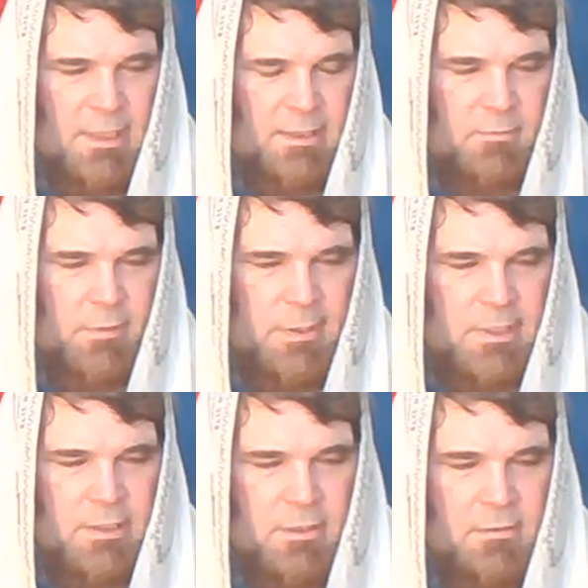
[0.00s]
And we're going
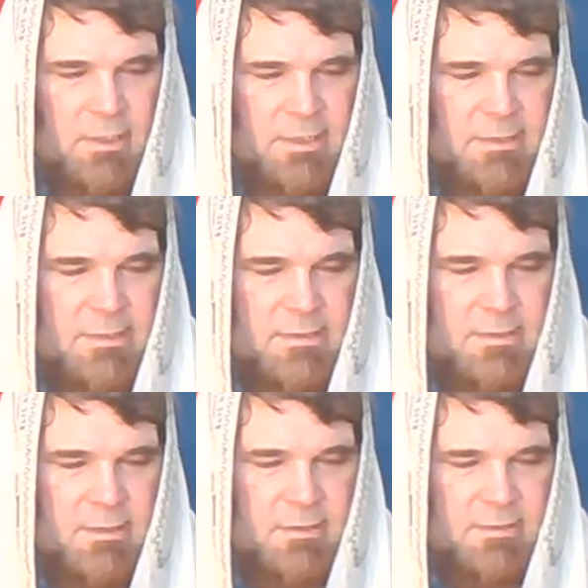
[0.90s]
to go is
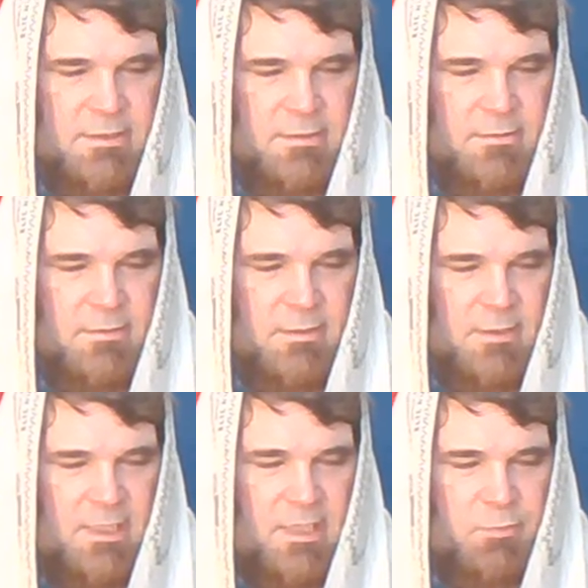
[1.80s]
to
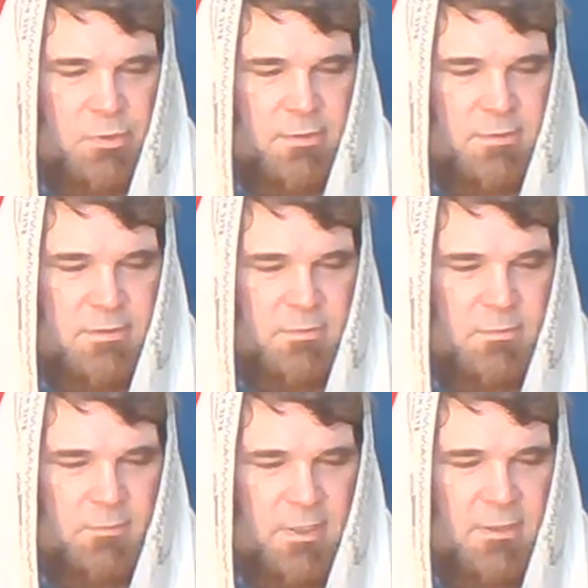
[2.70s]
Hebrews.
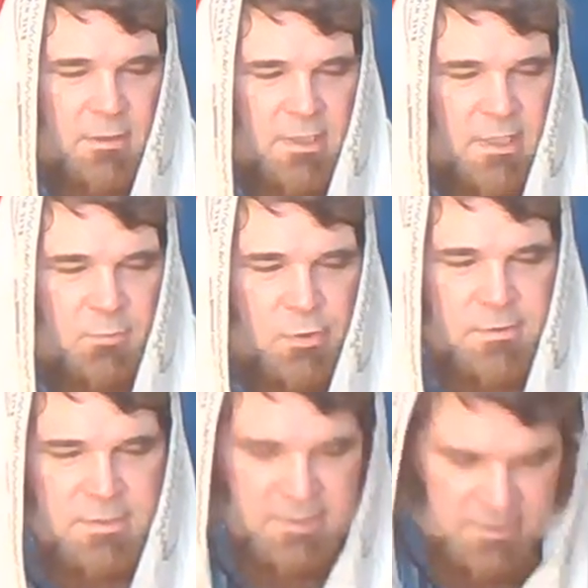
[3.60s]
We
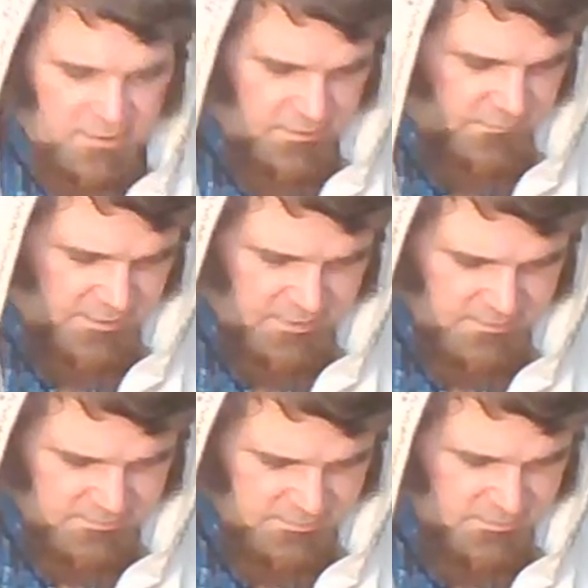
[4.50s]
Hebrews the coffee,
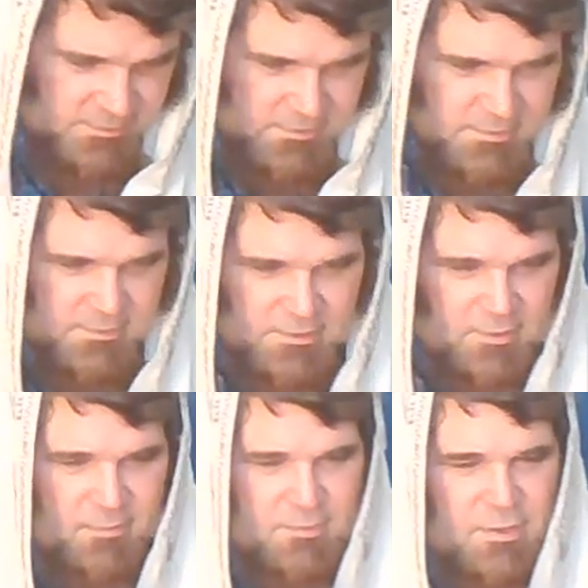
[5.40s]
the
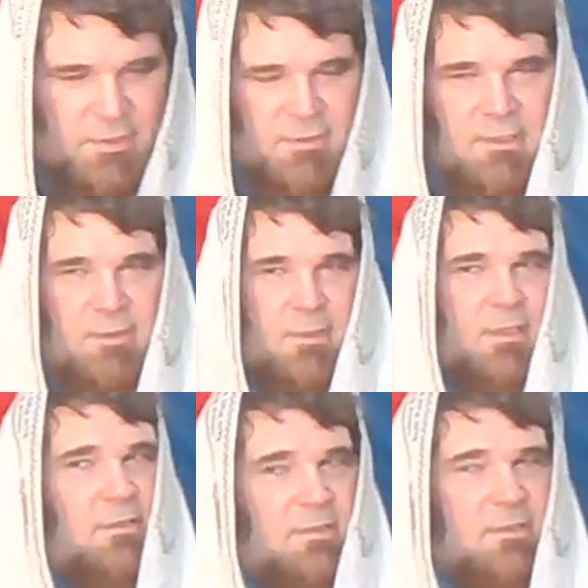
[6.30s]
old joke that we
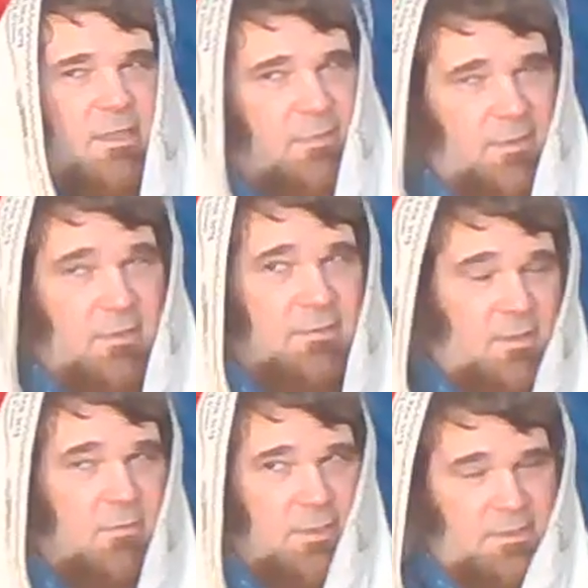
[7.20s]
all say. We all
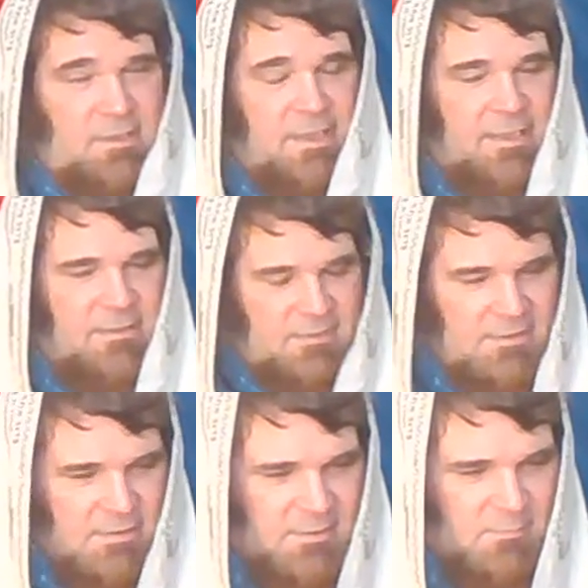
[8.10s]
know we said,
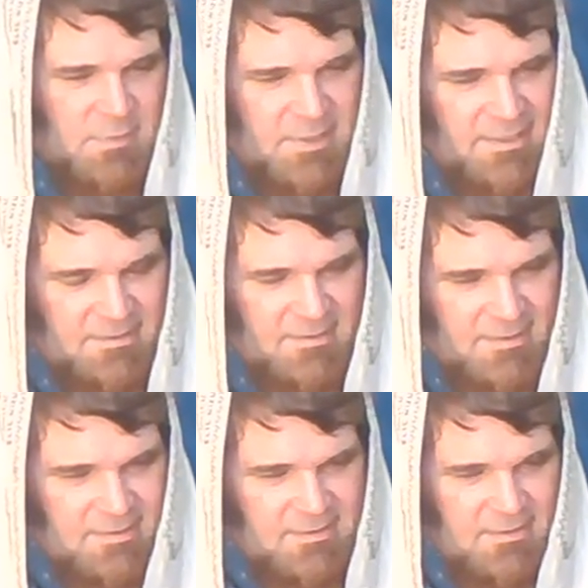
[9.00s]
but then
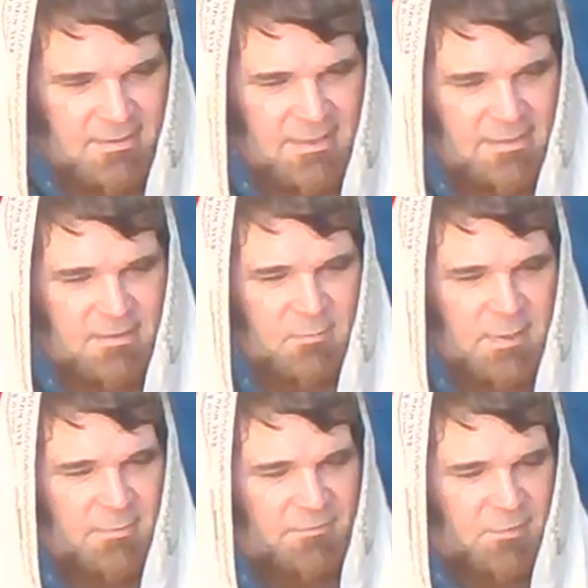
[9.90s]
then then the
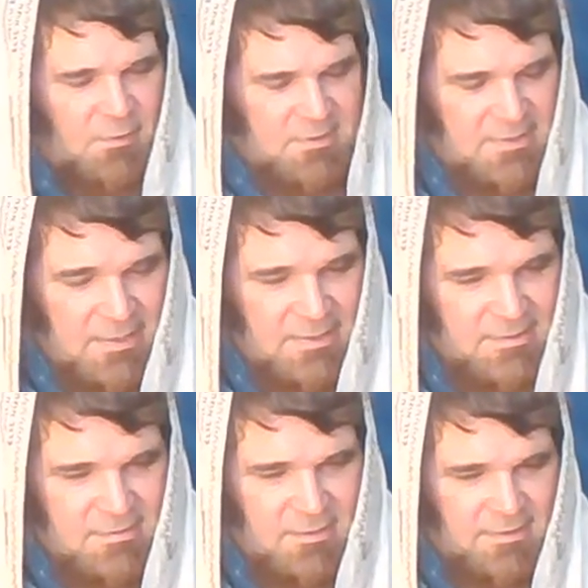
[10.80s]
women folks get
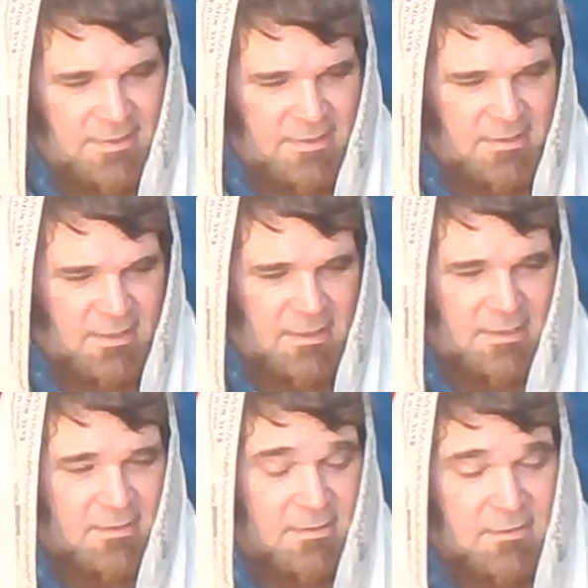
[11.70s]
us on that,
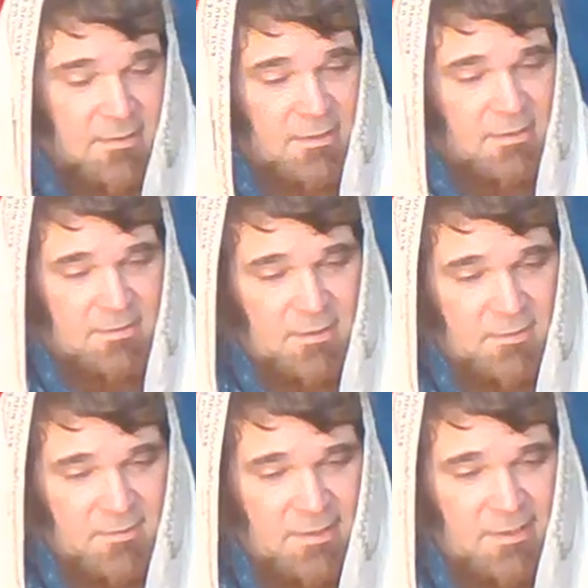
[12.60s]
guys,
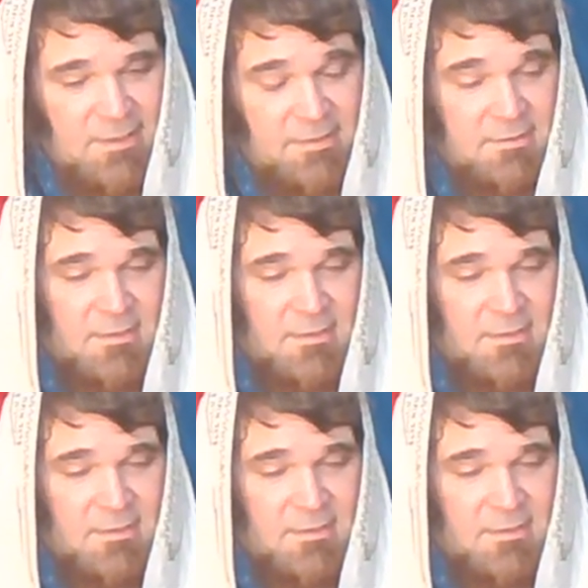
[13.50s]
don't they?